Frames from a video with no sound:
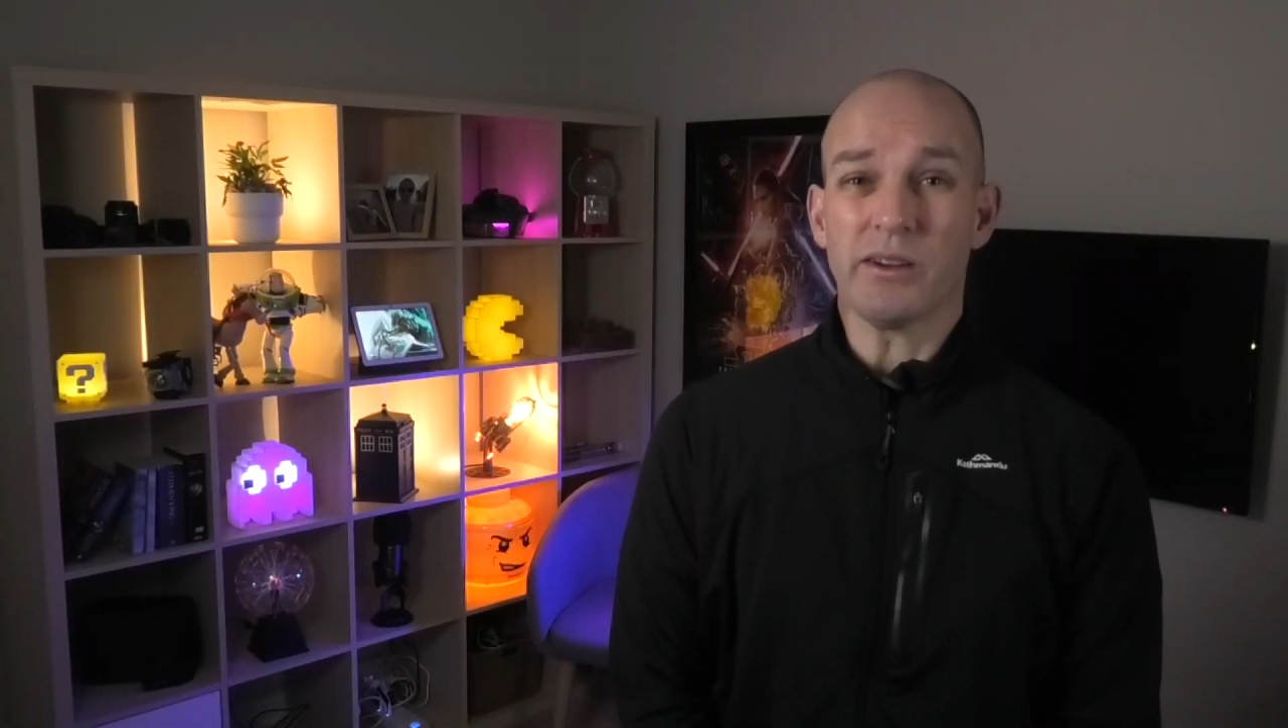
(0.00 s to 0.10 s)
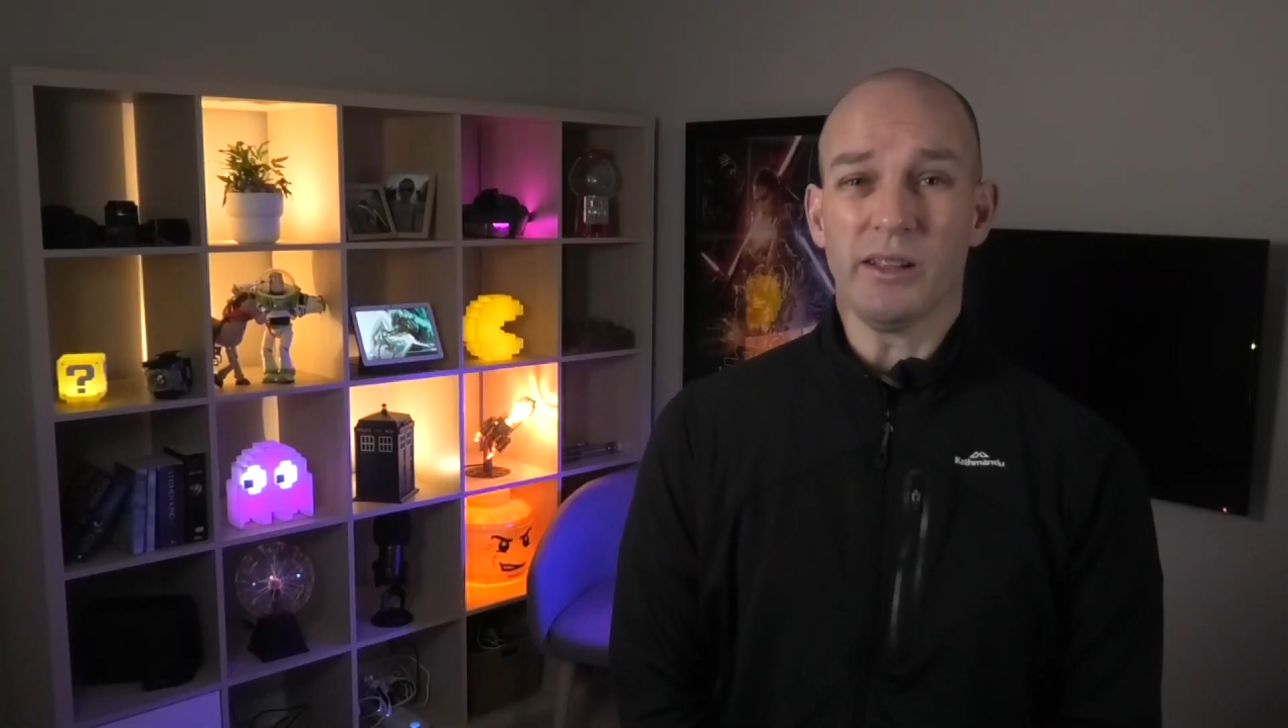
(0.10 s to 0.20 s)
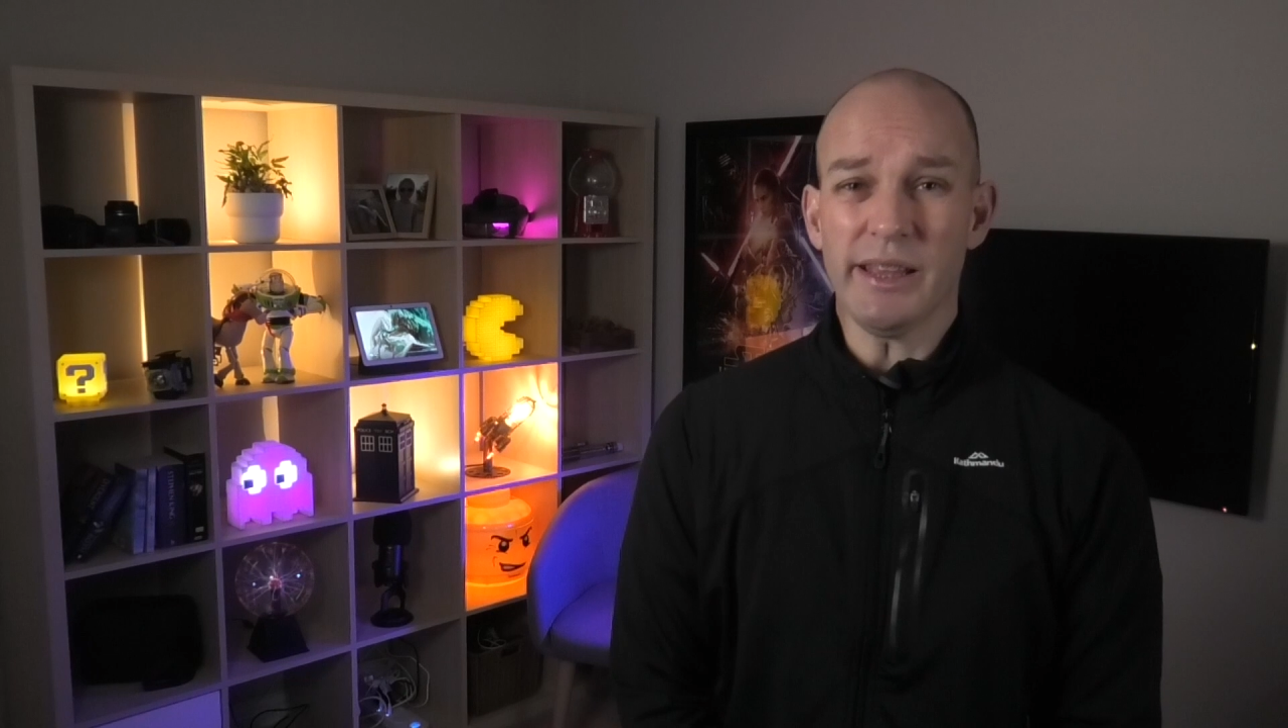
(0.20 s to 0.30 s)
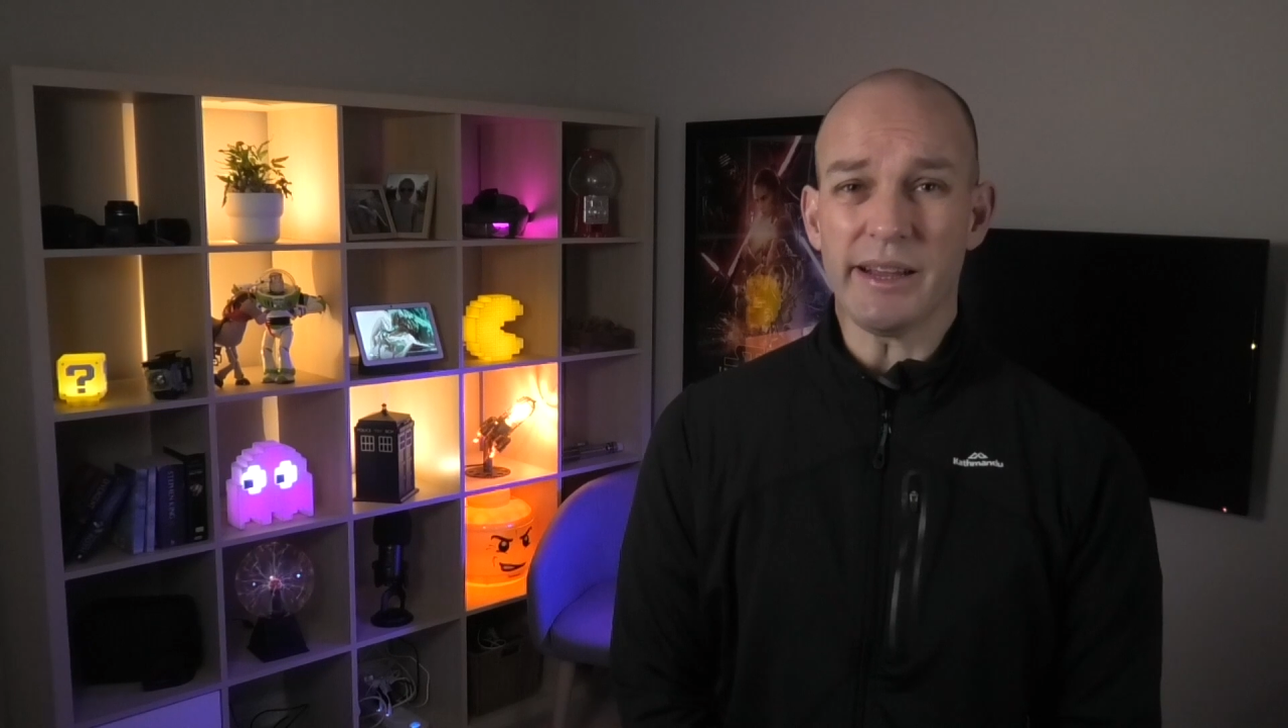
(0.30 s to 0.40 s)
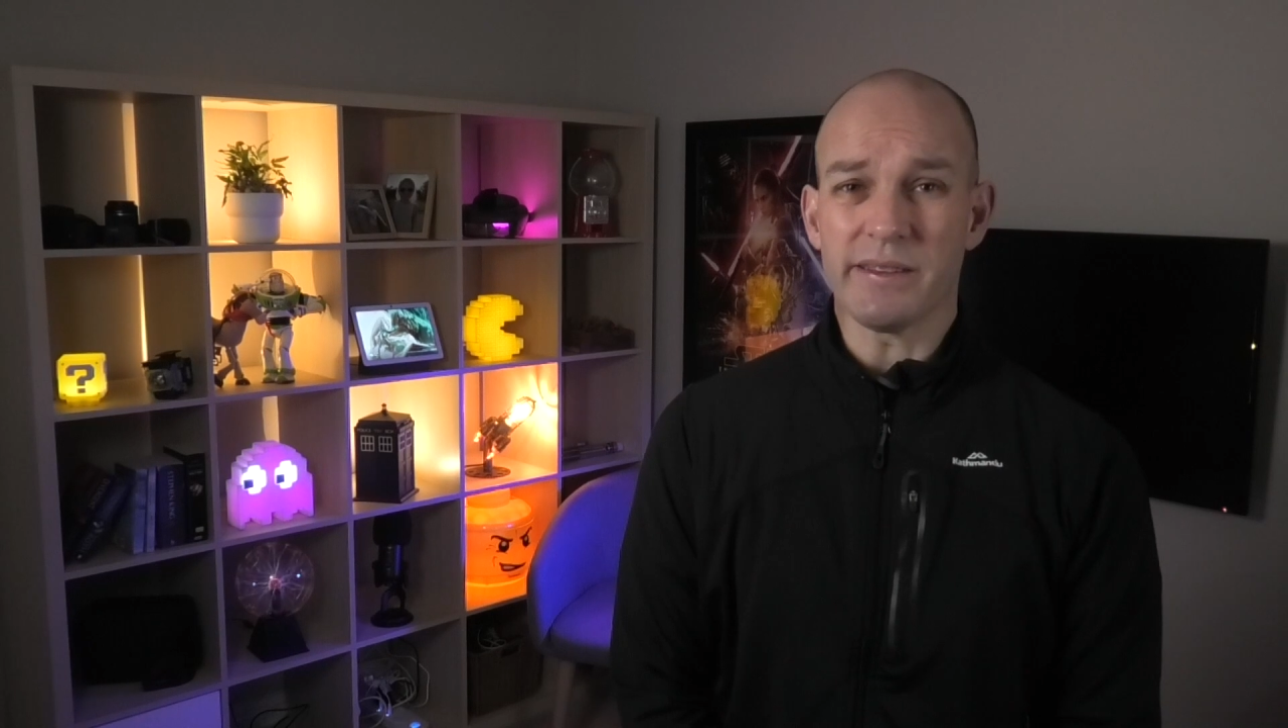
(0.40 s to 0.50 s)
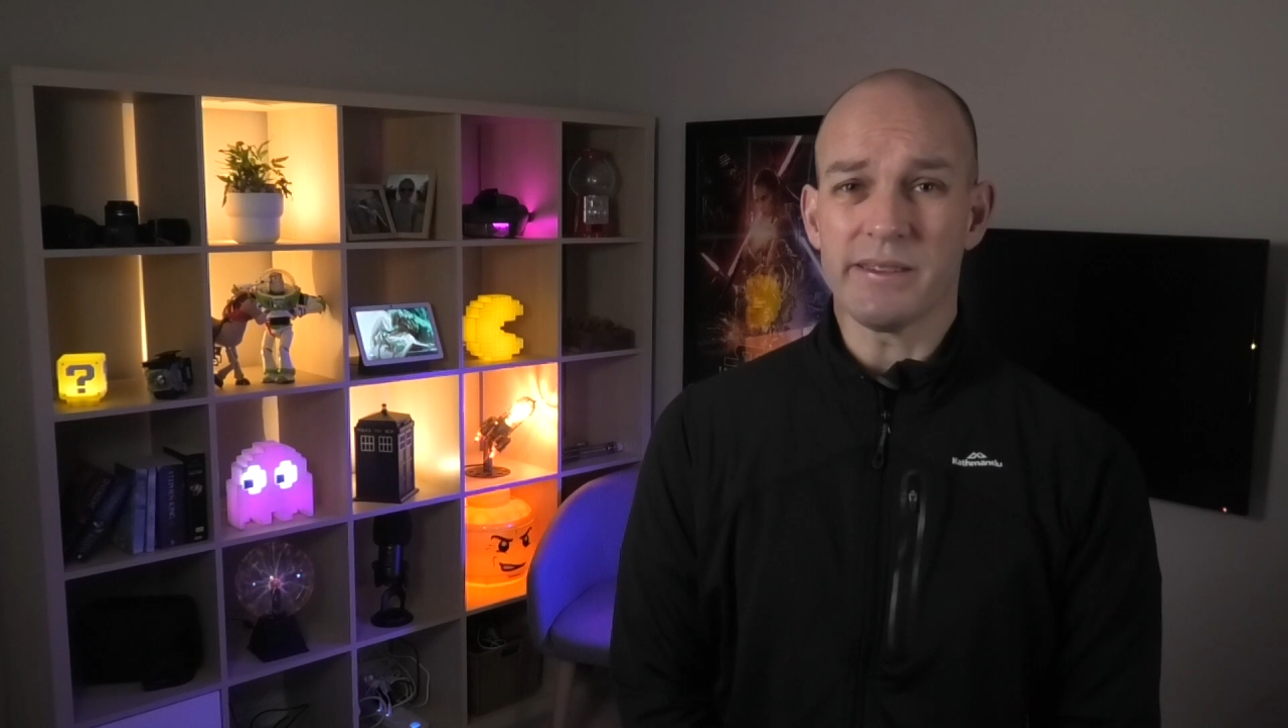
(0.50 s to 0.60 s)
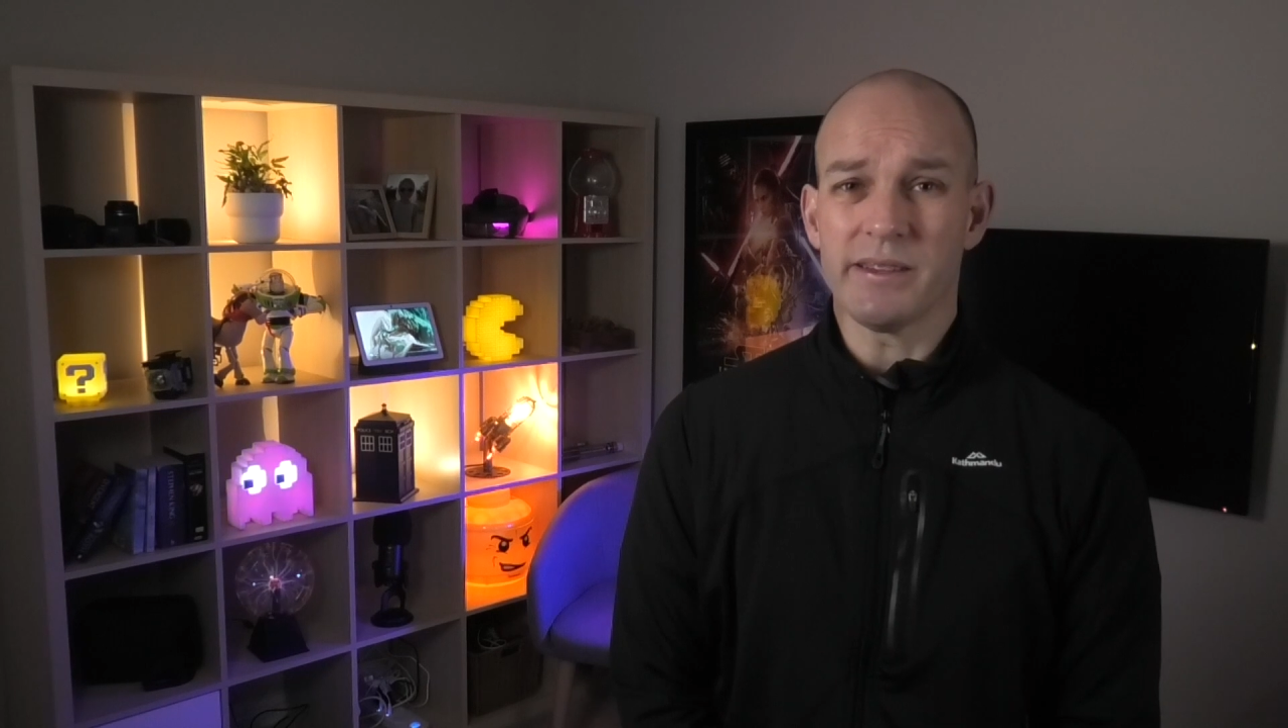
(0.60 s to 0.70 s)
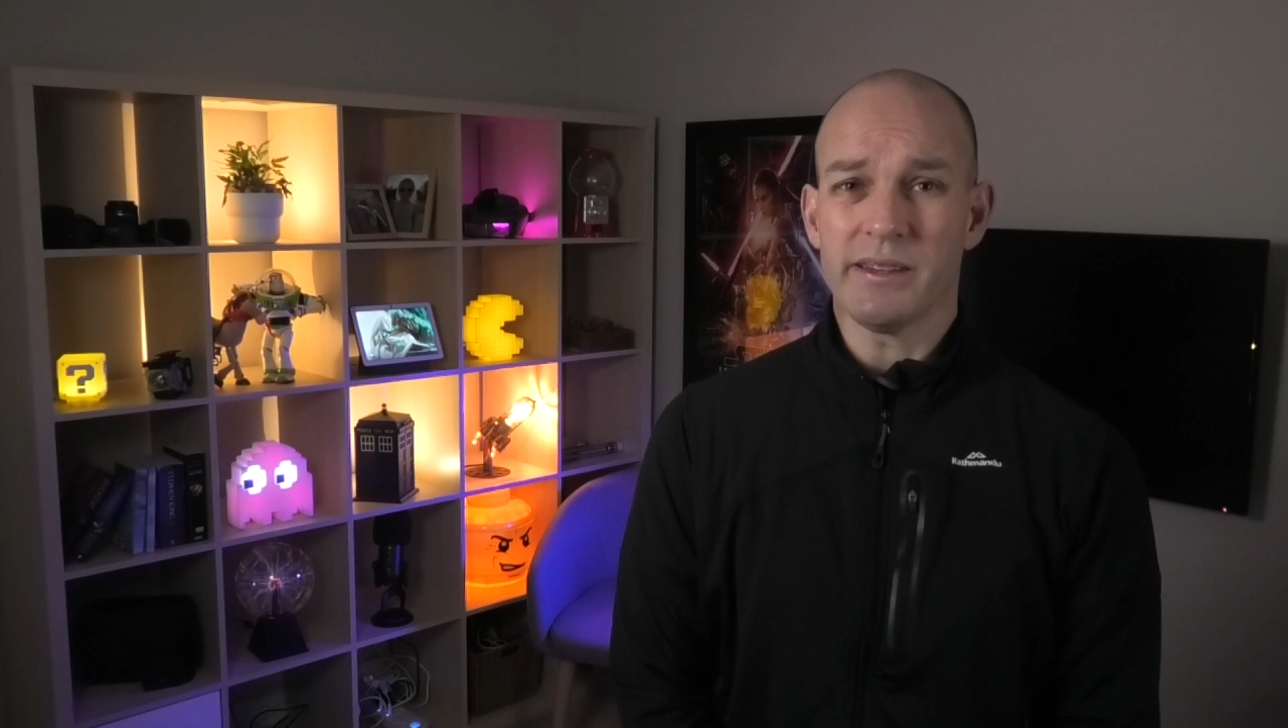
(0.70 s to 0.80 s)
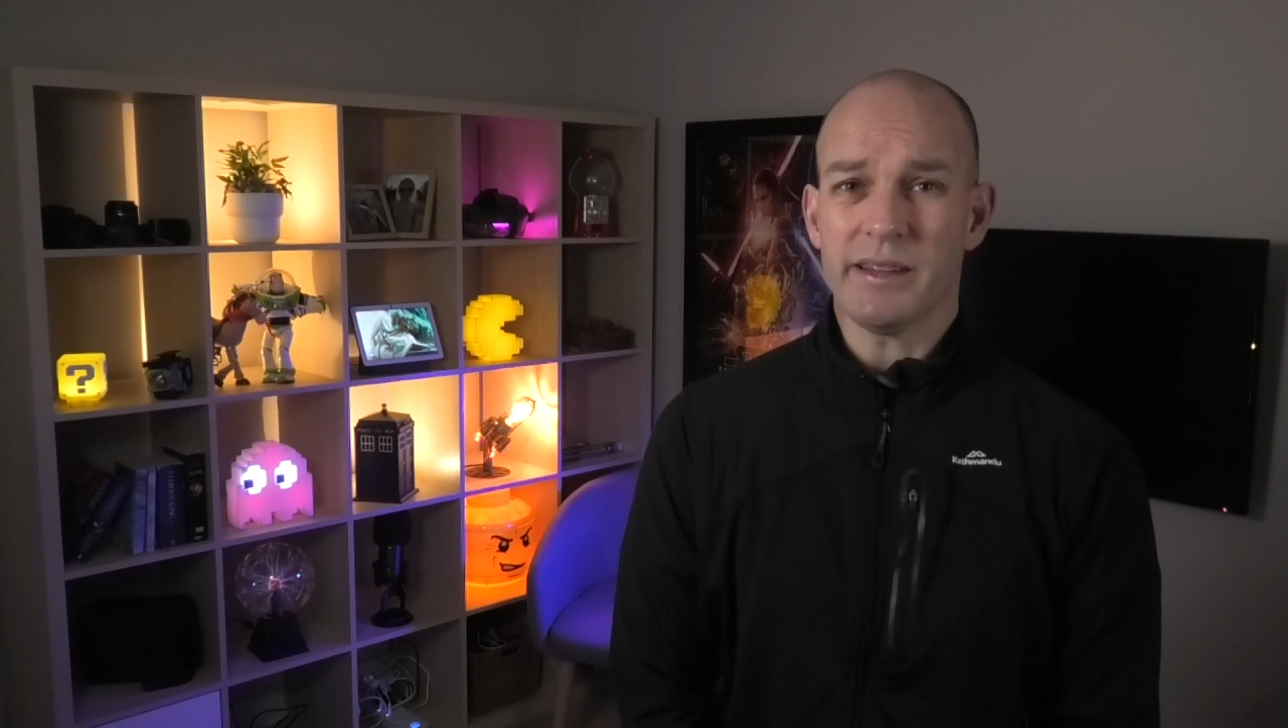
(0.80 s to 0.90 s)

clicks.